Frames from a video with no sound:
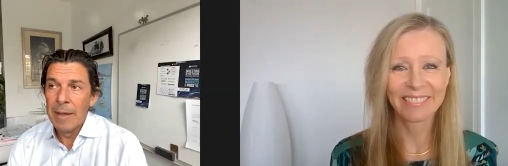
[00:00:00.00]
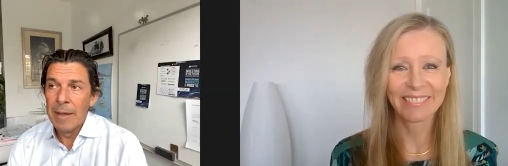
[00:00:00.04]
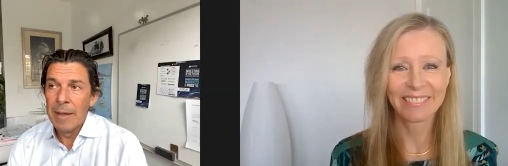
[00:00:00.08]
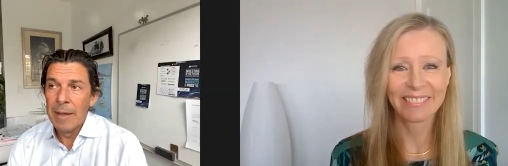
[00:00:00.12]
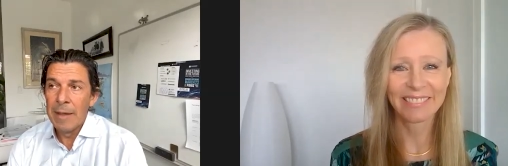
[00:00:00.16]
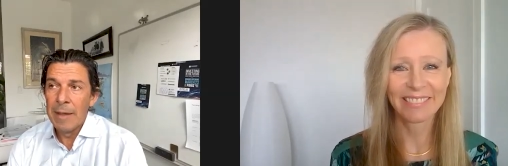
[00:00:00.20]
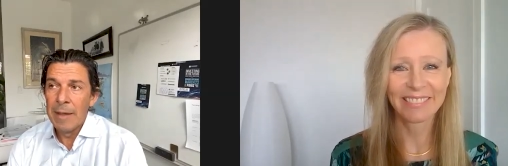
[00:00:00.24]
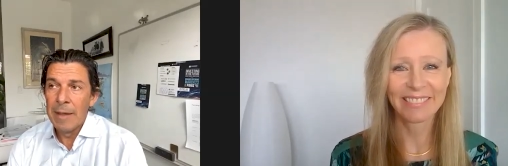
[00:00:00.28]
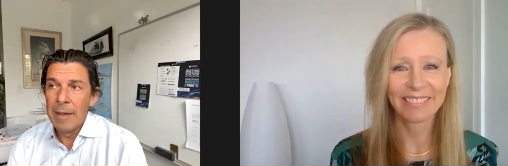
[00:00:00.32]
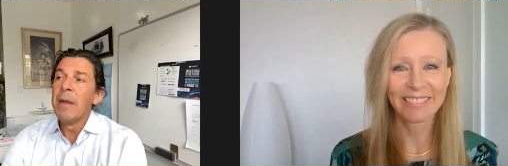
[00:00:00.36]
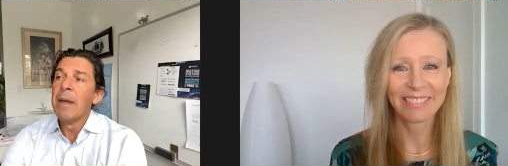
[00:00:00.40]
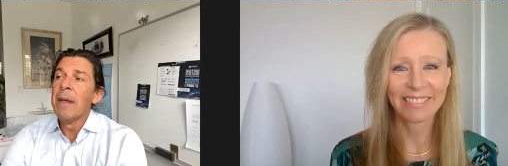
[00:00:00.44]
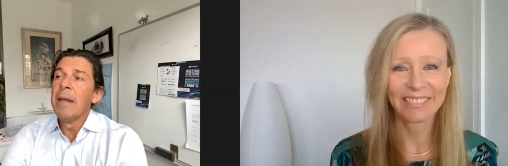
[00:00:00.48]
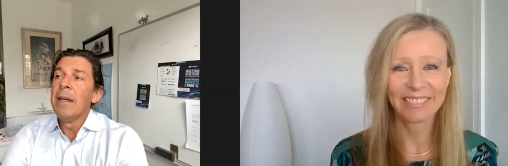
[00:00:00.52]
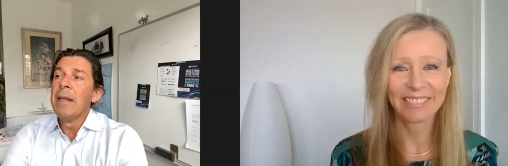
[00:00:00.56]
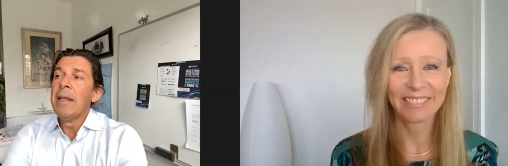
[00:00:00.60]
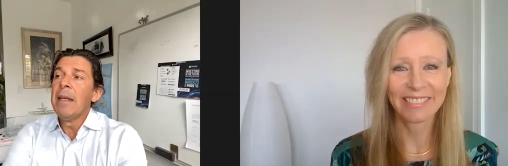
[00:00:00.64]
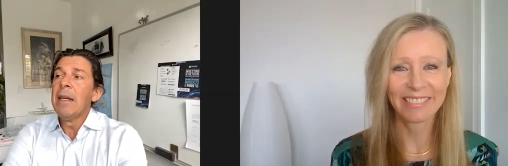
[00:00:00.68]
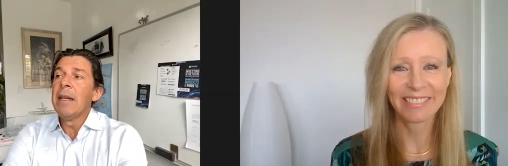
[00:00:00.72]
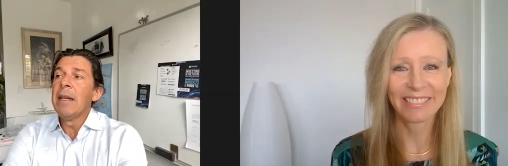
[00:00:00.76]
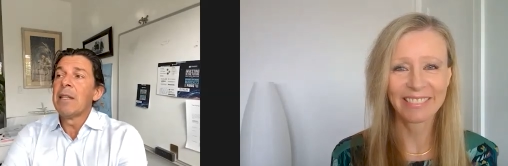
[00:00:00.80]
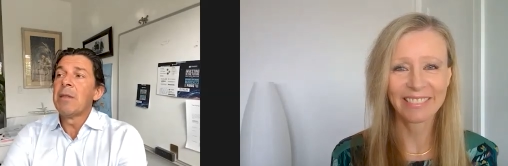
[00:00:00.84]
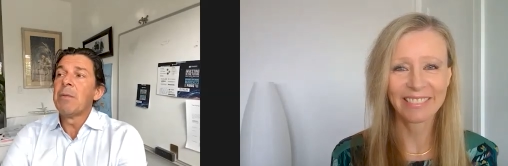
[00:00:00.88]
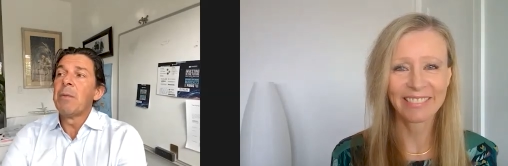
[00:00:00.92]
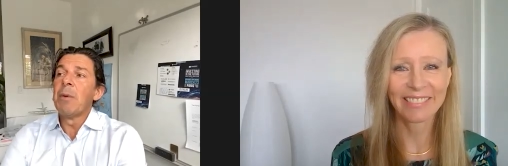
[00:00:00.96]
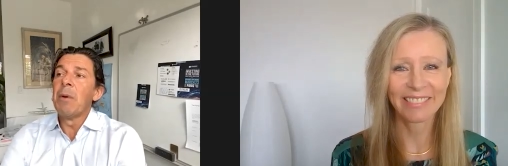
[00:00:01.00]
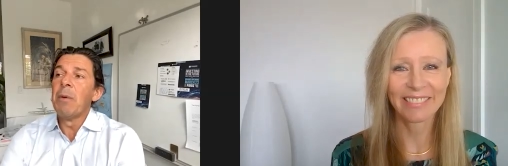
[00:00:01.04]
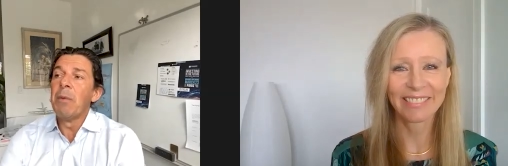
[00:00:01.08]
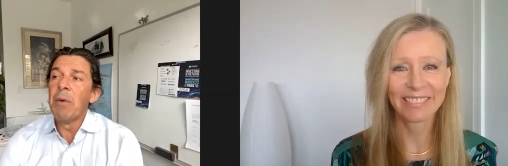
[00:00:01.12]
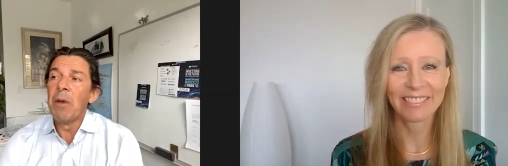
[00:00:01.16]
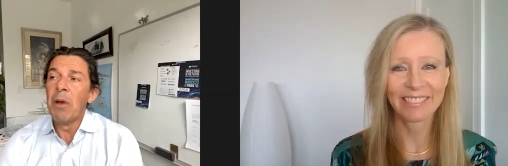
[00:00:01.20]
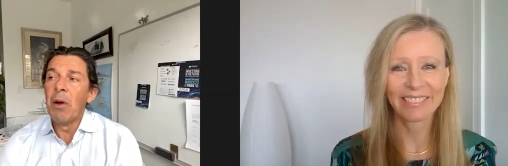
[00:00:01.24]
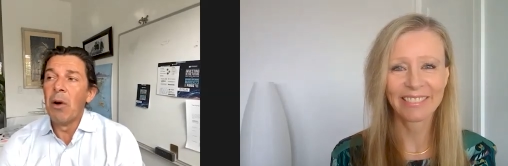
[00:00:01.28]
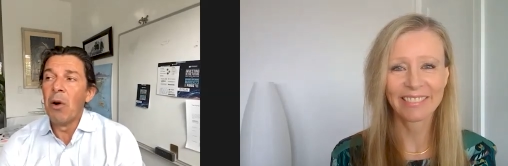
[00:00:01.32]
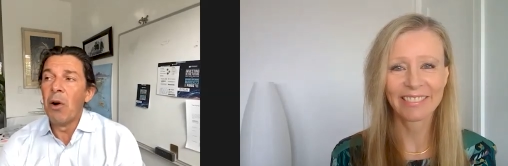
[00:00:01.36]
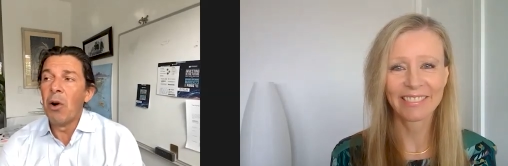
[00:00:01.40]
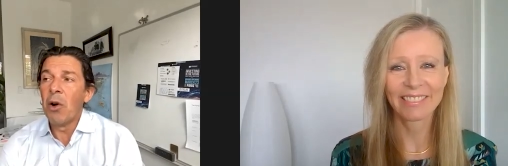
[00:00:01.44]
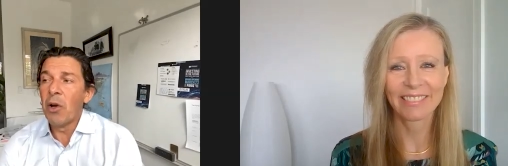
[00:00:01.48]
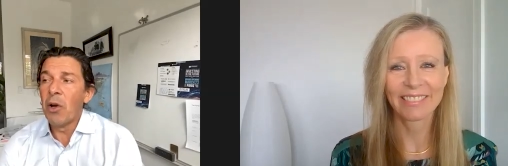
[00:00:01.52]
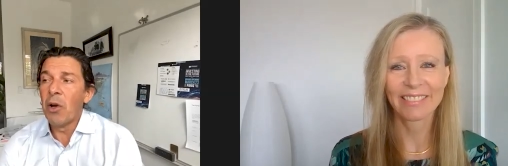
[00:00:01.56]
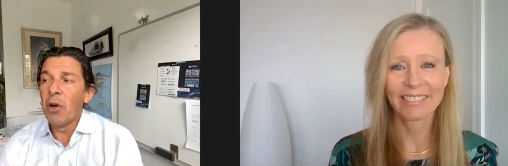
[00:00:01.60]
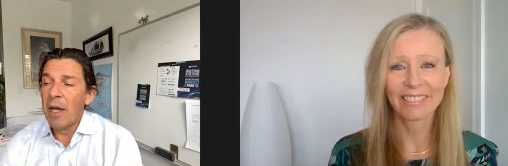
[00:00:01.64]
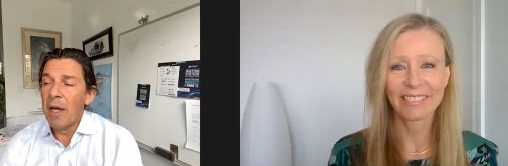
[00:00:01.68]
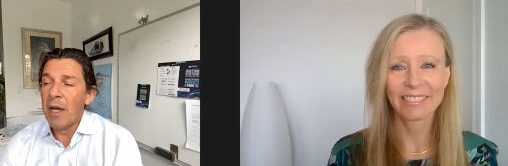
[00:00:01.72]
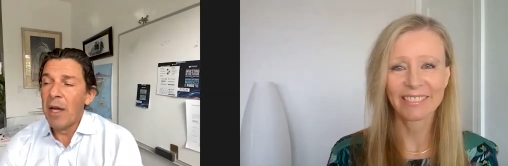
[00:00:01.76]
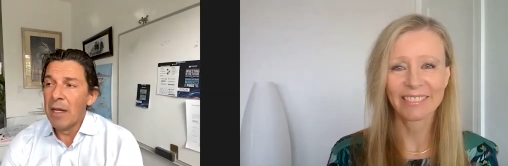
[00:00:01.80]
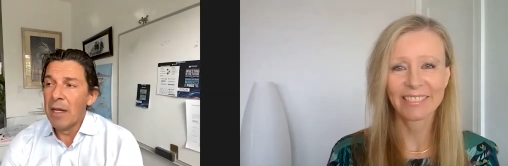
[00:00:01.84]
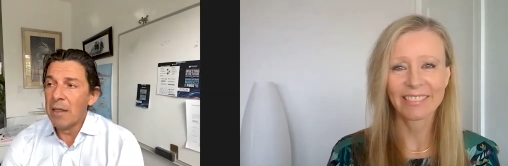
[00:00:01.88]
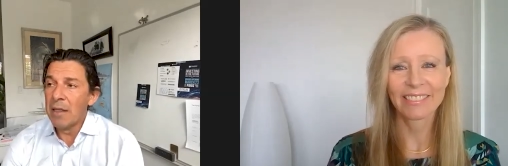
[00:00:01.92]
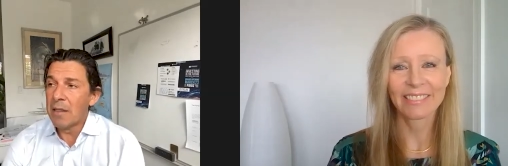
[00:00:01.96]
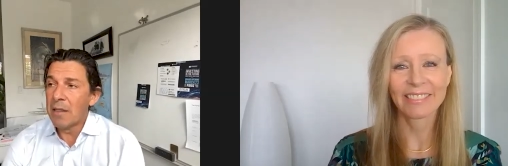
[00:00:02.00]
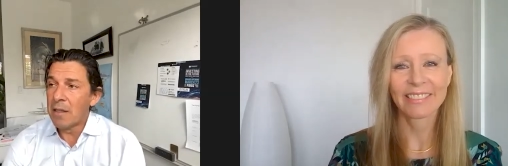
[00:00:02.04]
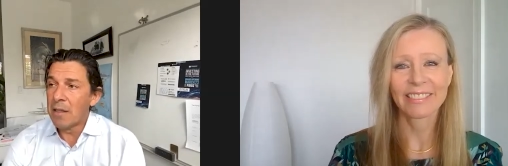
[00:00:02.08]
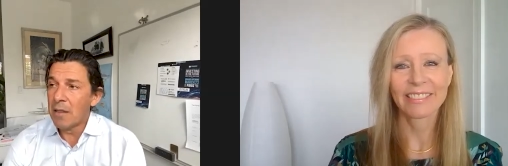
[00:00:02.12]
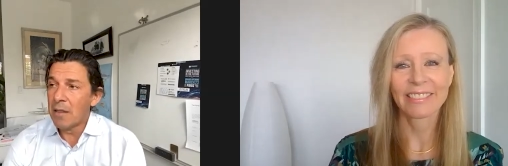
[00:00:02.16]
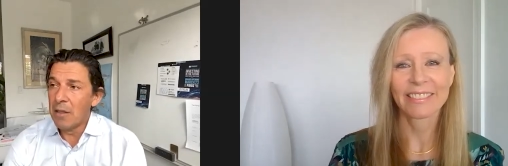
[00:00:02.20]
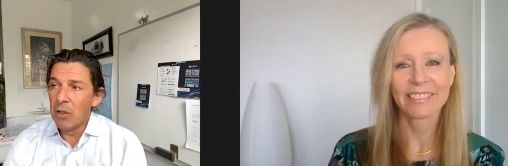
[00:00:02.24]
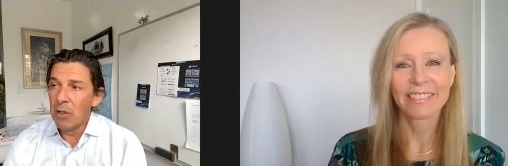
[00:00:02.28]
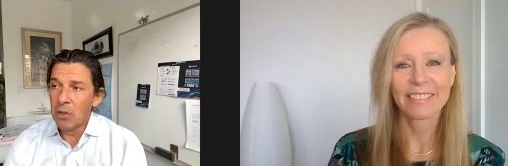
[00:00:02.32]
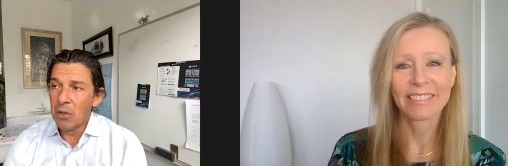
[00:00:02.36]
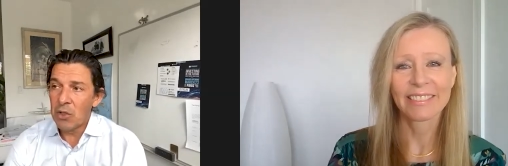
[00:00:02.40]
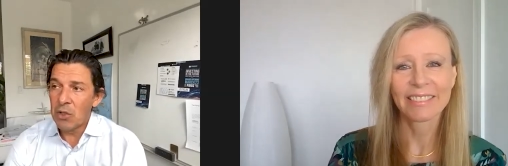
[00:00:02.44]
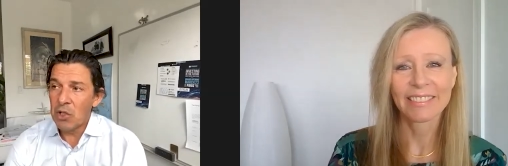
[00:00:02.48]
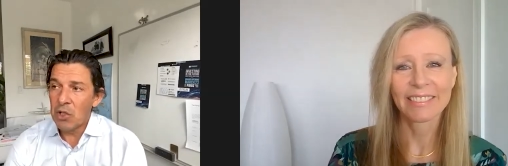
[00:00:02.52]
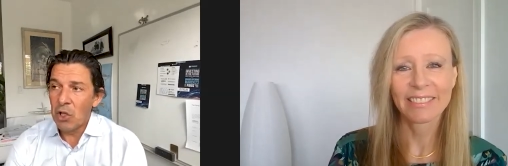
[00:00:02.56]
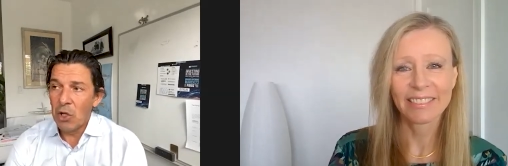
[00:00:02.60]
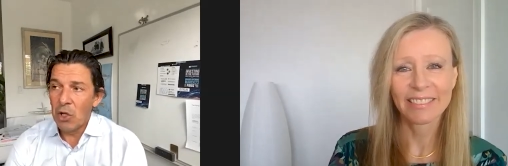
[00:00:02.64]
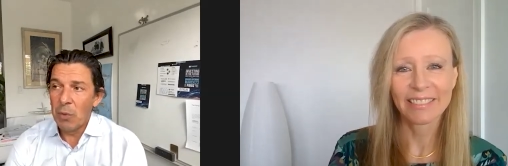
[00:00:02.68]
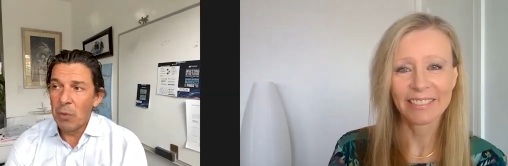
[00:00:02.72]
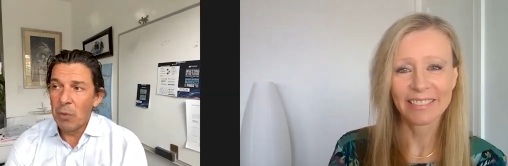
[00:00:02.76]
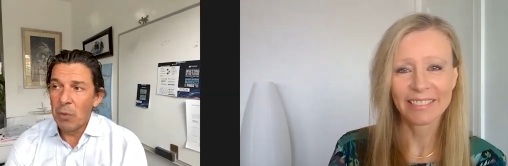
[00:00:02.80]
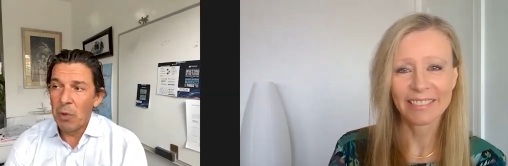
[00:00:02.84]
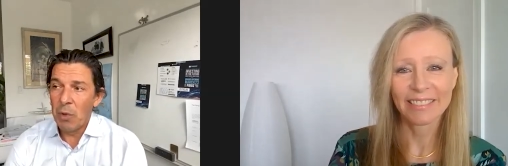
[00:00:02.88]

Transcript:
Speaker 1: So yes, we organize, you know, startup